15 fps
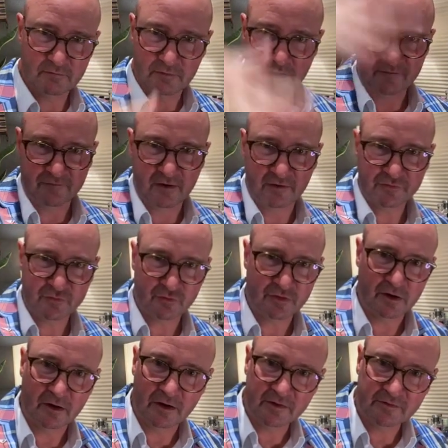you know, five story
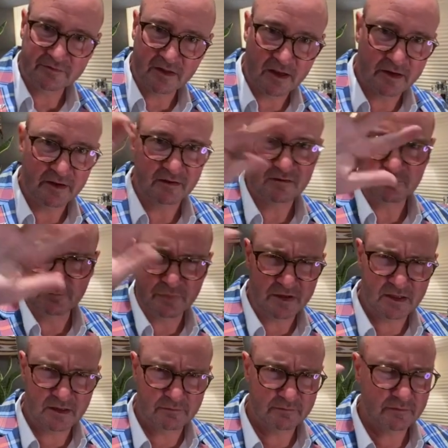high ceilings,
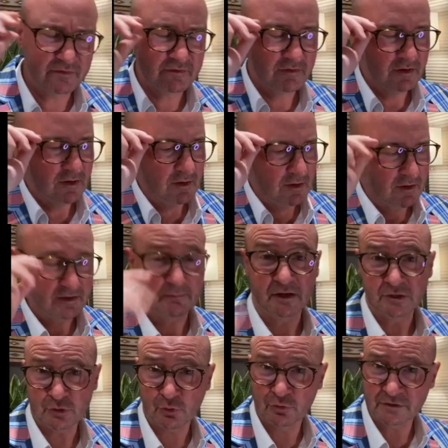beams. They
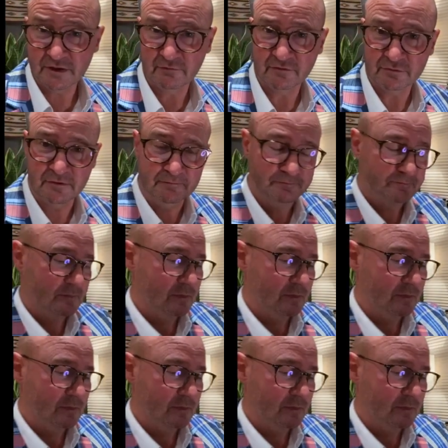make chocolate there as well.